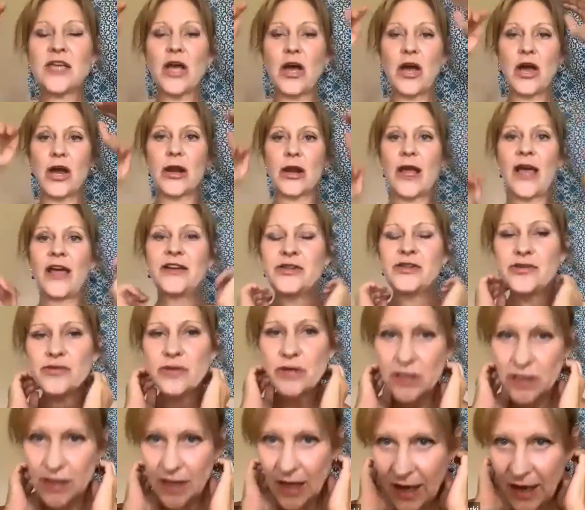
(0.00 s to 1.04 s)
hard. I do
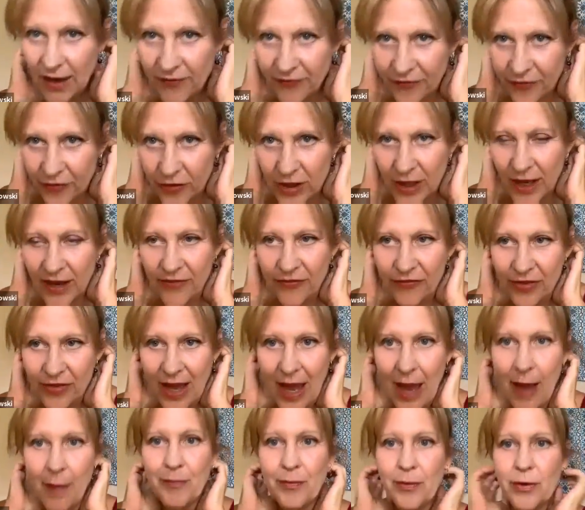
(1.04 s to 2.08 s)
a lot for like
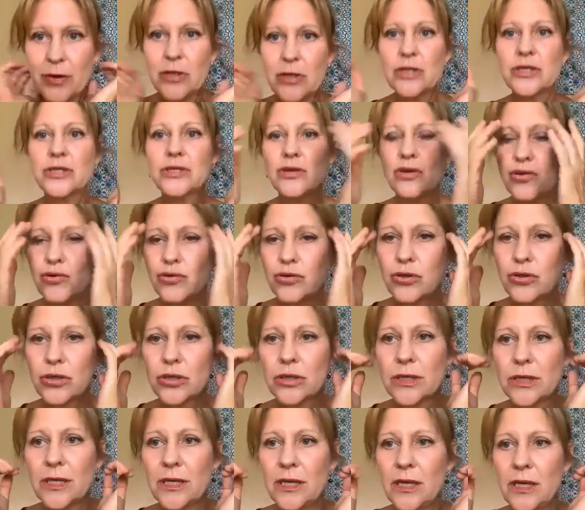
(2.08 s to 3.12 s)
flappers
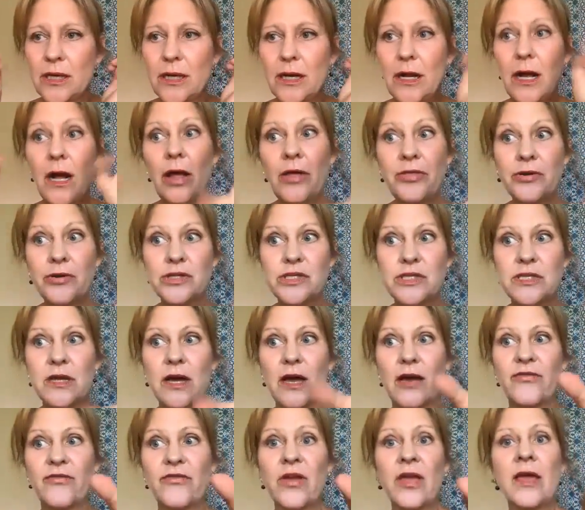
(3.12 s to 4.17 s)
or other
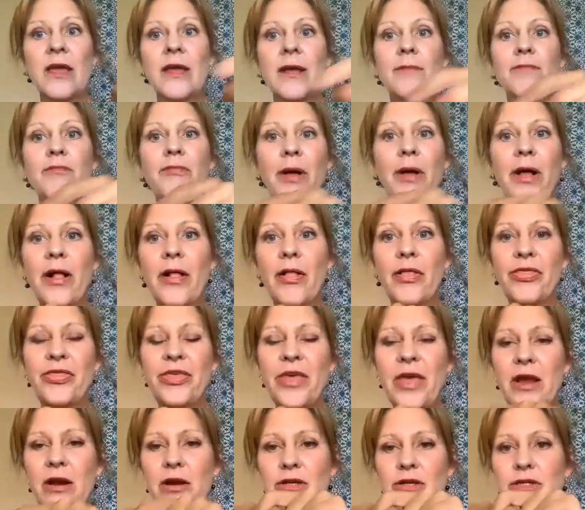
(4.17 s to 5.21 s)
stuff, but
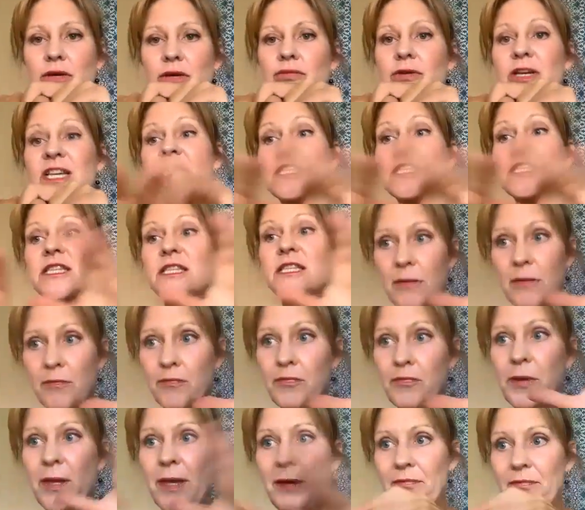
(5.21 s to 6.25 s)
there's always some
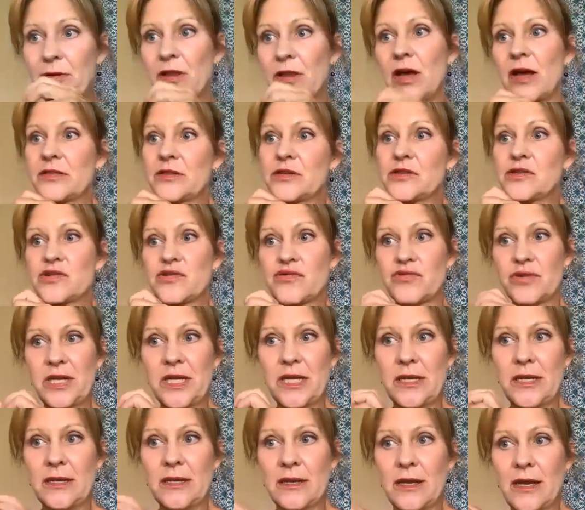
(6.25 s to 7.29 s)
people on the
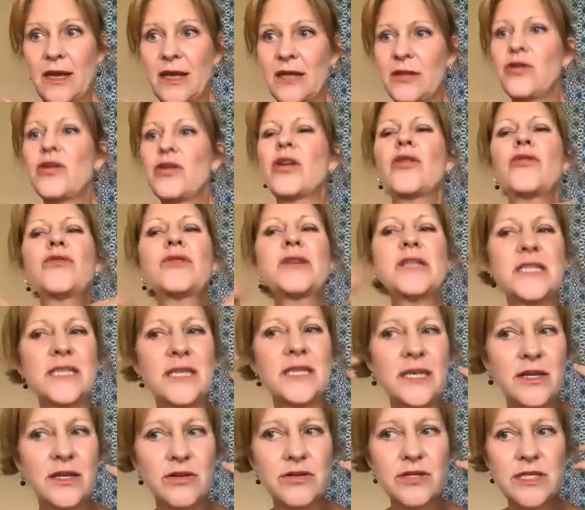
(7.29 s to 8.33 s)
screen and you can always
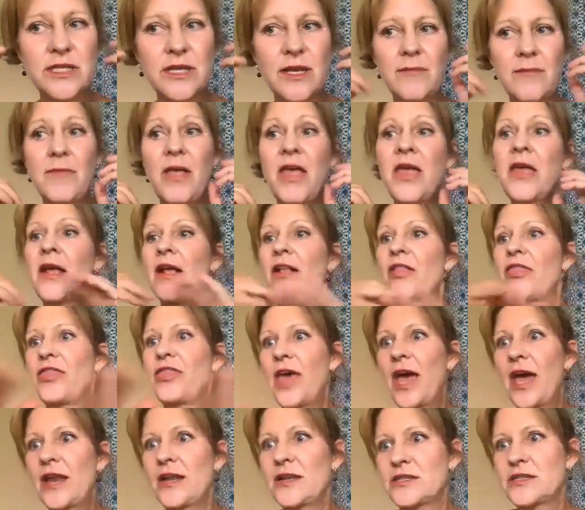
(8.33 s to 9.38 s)
hear some.
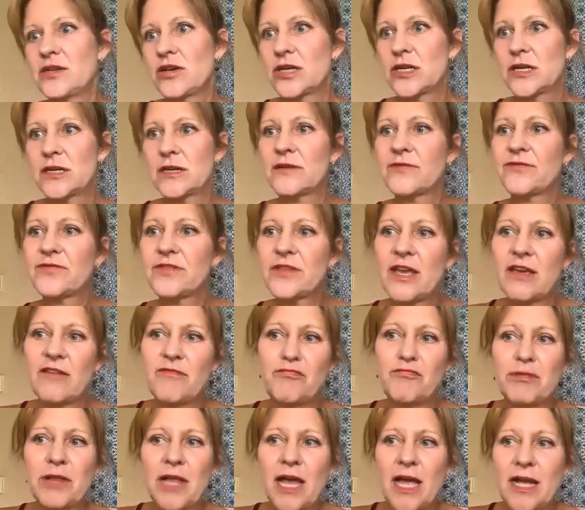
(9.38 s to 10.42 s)
That is hard if
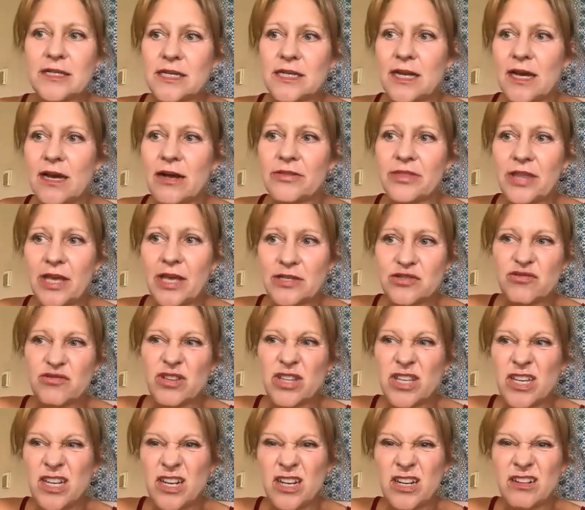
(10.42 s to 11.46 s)
they've blacked it out. That's
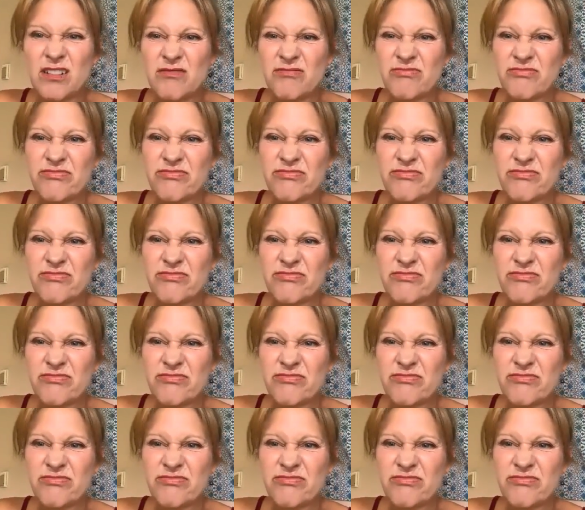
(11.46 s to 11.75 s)
really hard.